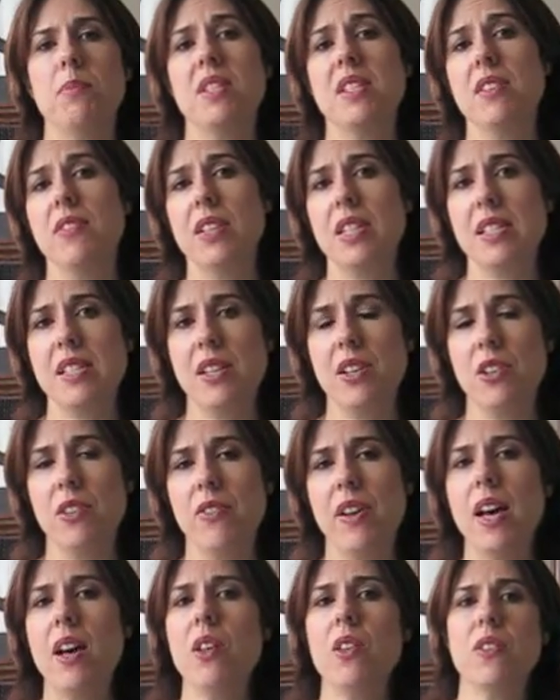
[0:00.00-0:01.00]
Pacific Center of
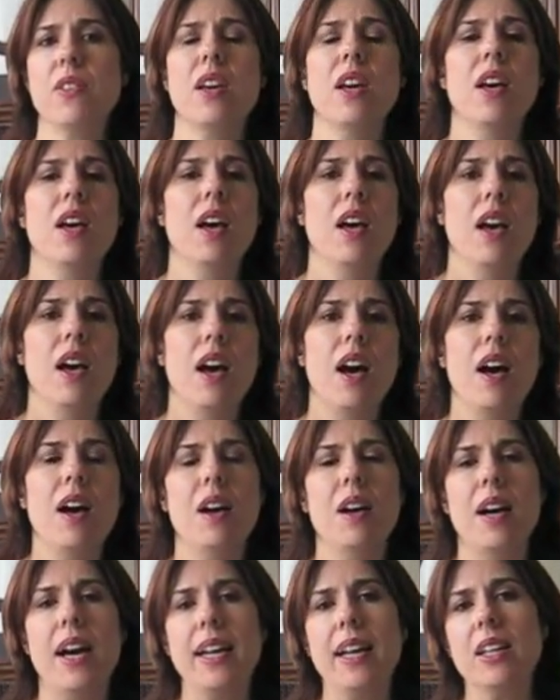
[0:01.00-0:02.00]
Health. I